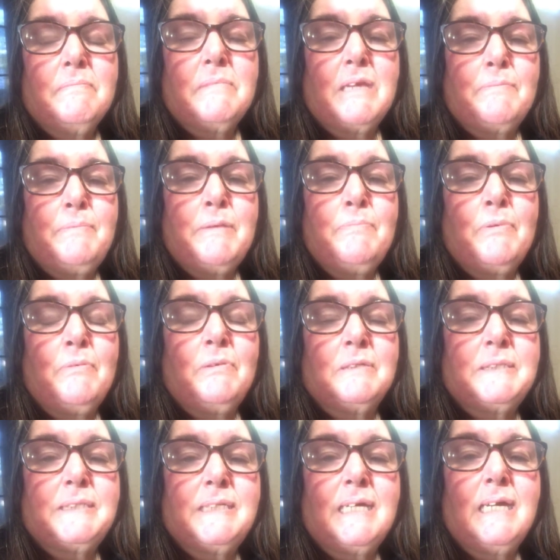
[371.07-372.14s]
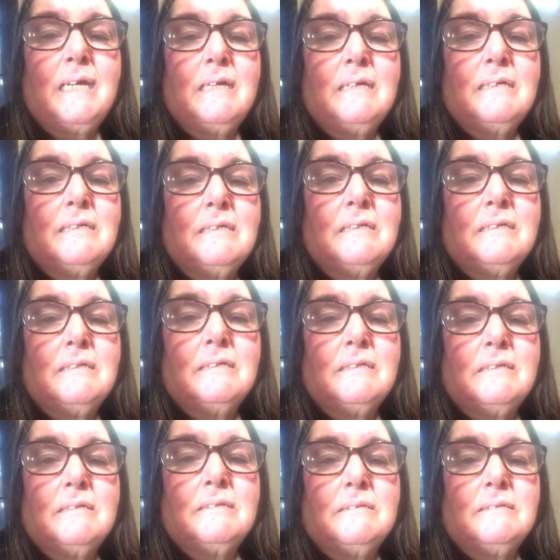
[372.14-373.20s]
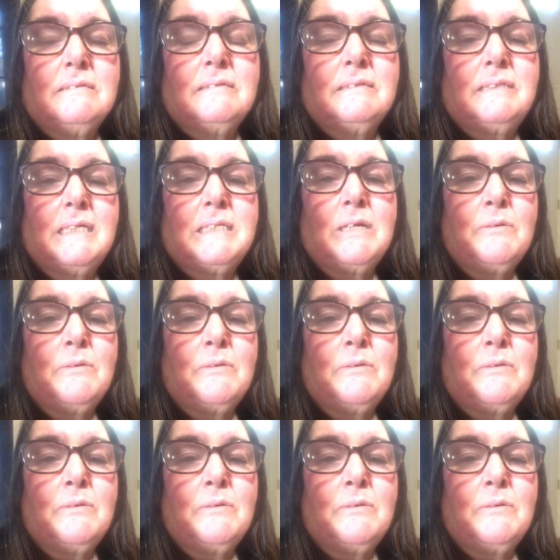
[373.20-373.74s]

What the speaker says: that people will see that